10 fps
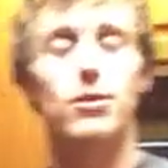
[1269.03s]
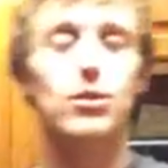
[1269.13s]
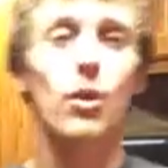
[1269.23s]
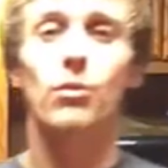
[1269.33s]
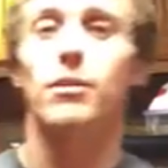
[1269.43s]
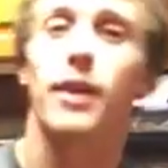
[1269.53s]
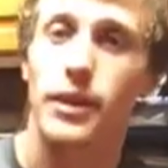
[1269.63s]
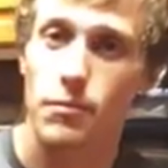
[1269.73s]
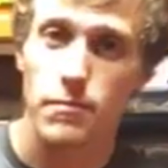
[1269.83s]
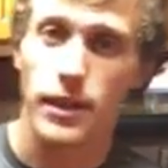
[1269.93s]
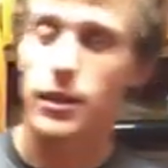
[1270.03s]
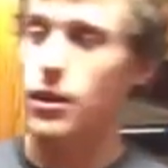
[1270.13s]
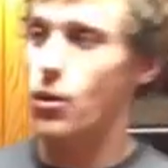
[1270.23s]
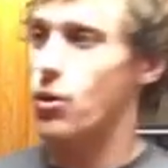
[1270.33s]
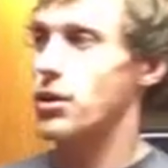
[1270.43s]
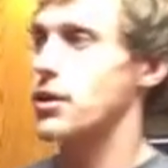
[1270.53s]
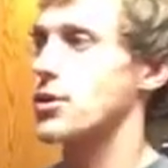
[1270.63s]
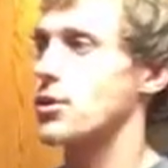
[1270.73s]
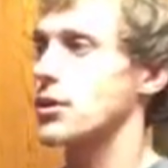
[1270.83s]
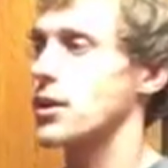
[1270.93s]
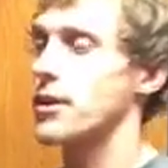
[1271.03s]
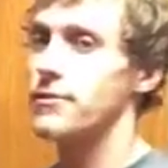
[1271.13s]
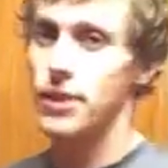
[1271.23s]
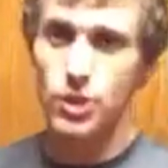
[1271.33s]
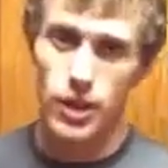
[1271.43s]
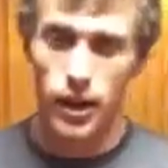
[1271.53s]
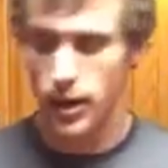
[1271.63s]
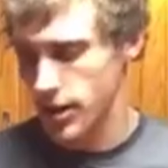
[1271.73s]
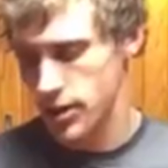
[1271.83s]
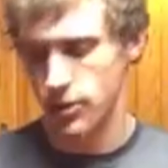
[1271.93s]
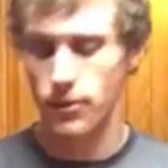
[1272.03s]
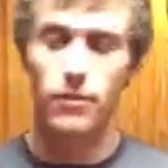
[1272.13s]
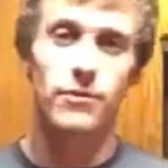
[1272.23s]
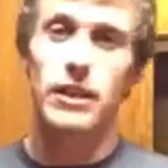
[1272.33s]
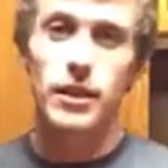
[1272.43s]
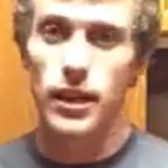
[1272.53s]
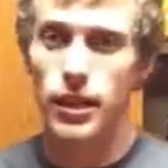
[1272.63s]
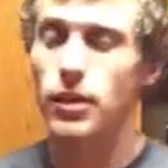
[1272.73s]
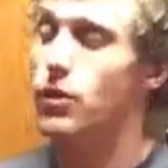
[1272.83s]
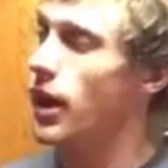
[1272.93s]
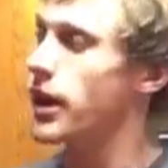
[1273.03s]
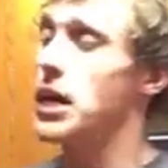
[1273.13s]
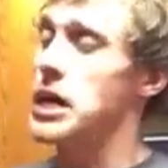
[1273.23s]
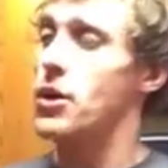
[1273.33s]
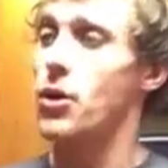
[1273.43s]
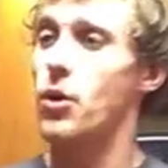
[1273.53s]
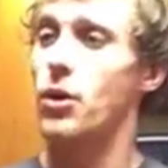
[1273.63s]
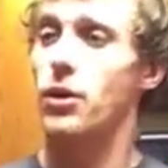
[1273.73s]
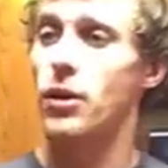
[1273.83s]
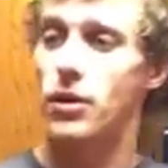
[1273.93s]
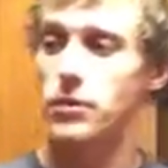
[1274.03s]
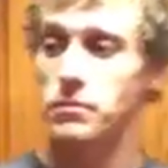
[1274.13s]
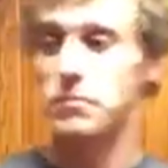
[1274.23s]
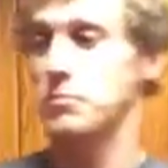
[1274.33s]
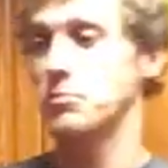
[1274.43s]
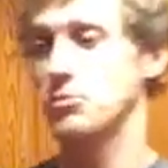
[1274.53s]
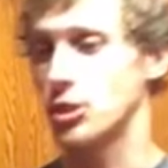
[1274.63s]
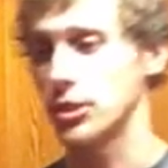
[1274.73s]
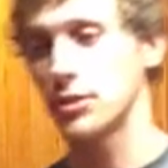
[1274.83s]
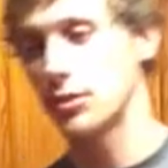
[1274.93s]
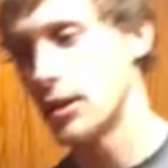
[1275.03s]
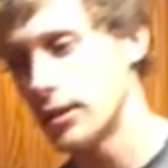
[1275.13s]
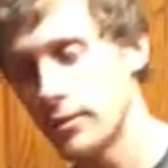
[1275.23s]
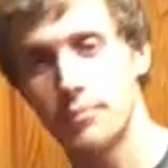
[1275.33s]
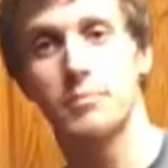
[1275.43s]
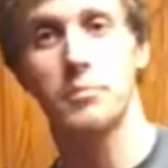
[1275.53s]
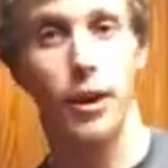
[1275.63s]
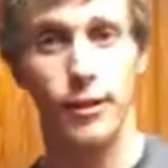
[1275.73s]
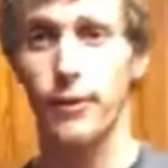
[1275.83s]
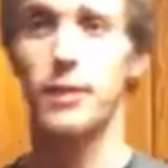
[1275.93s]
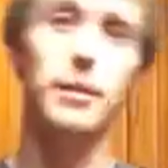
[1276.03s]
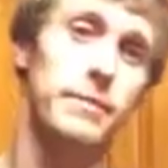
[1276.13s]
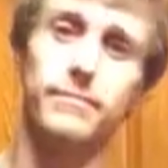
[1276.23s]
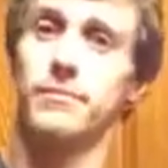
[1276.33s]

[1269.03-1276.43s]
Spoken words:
don't like meat, or you're a vegetarian, a vegan, right, or just aren't a fan of meat,